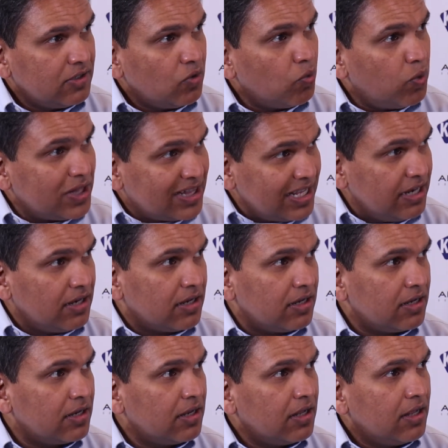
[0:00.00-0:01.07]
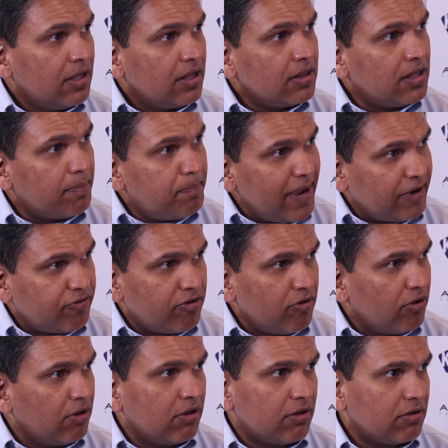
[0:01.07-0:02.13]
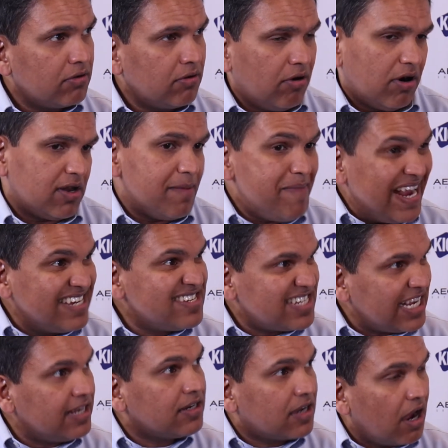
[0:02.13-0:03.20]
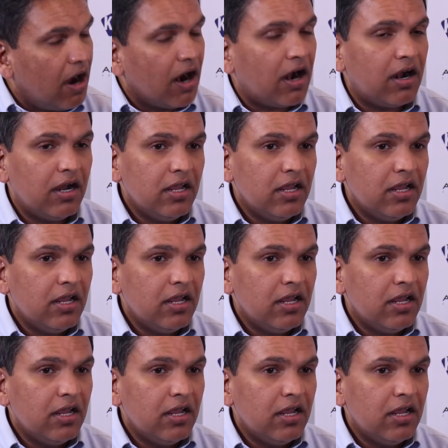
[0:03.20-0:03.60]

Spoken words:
within the petrol or the benzene car.